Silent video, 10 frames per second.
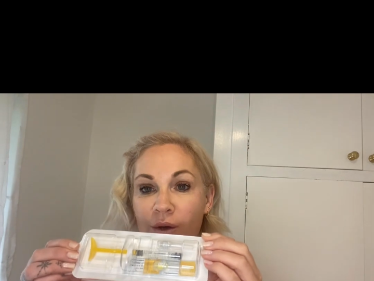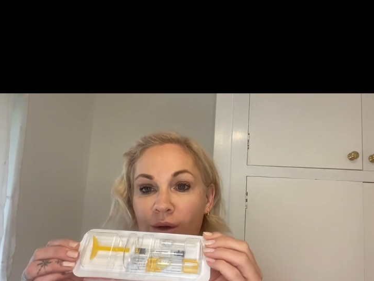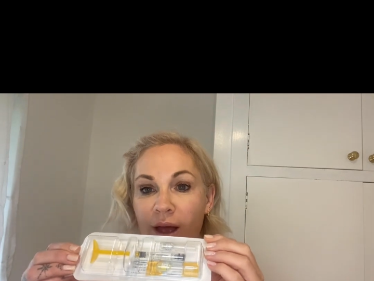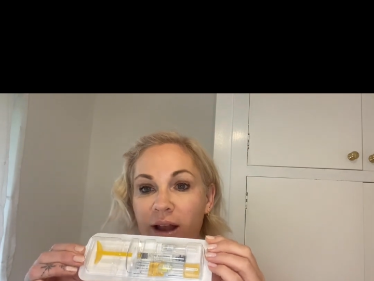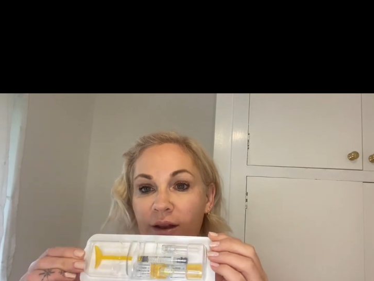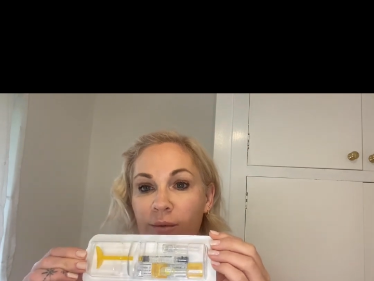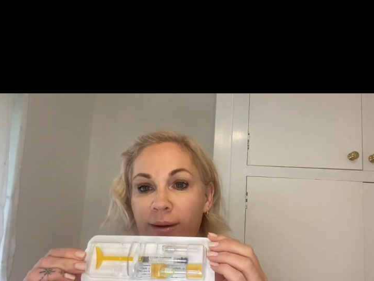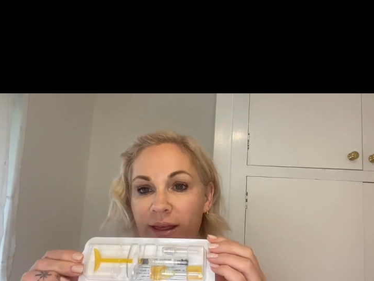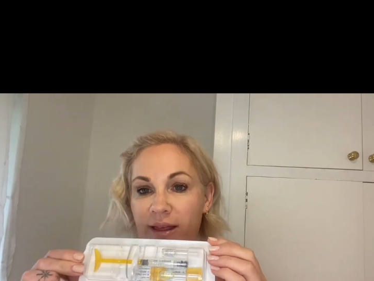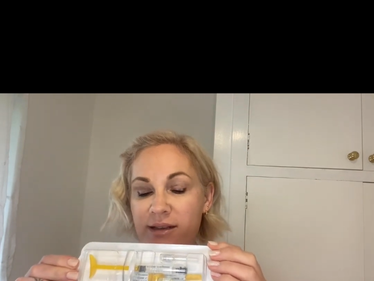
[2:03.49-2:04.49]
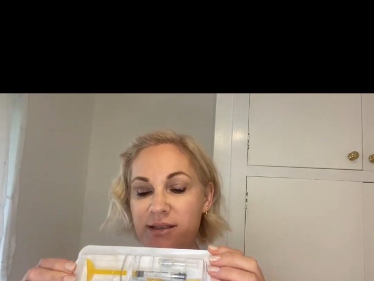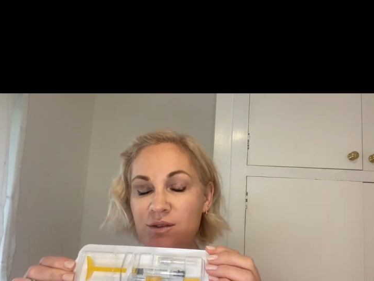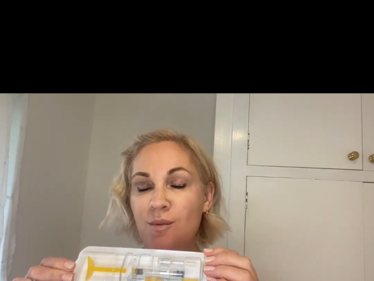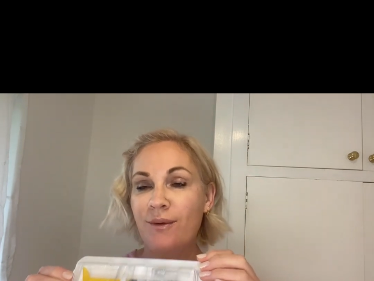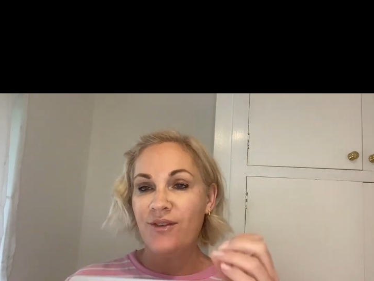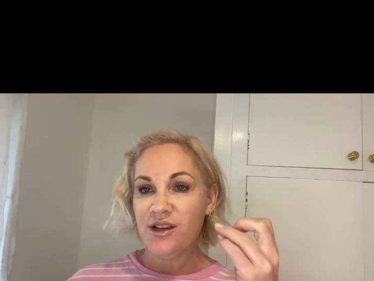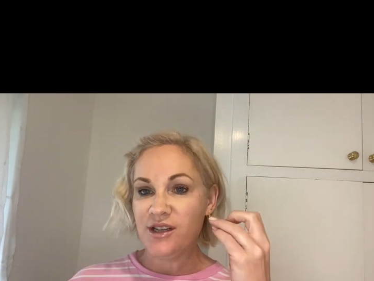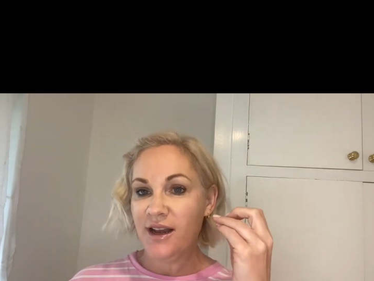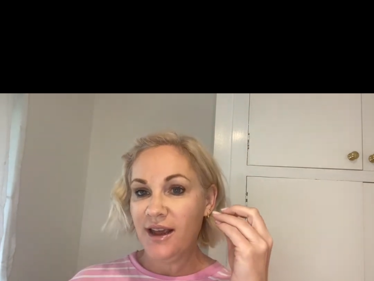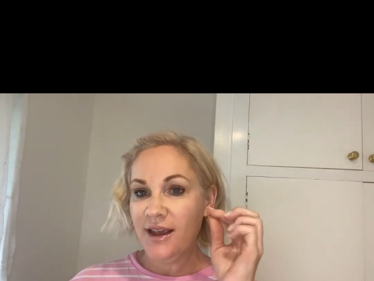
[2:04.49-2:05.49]
a little bit of this
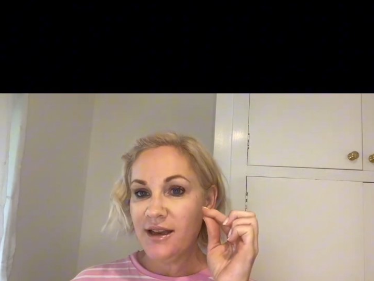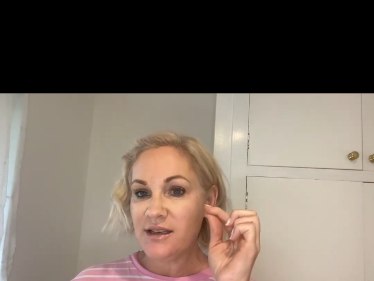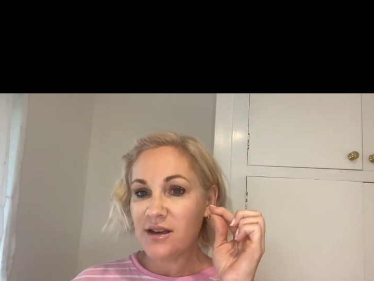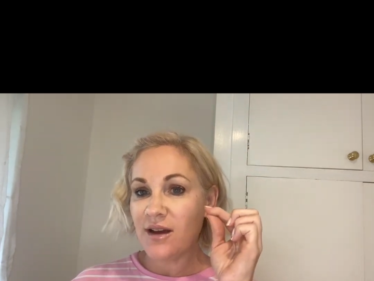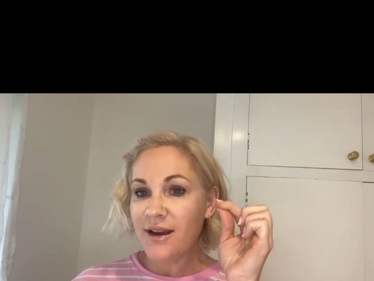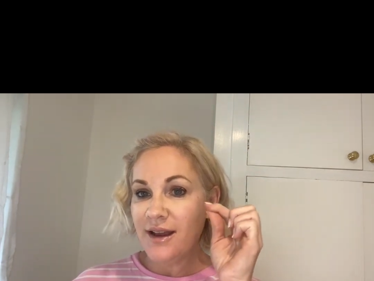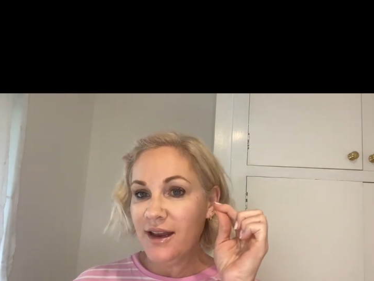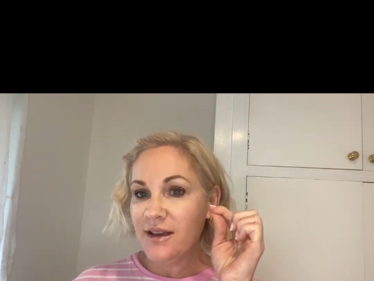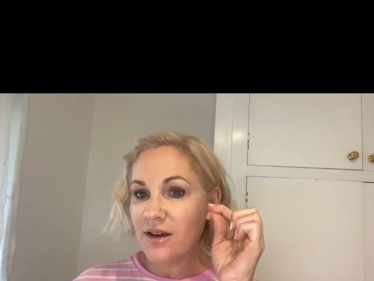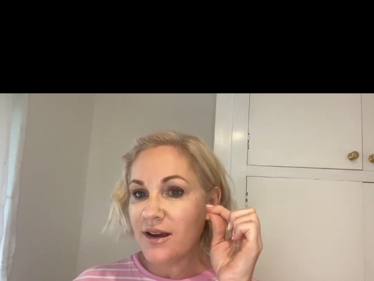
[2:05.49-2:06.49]
superficially, tiny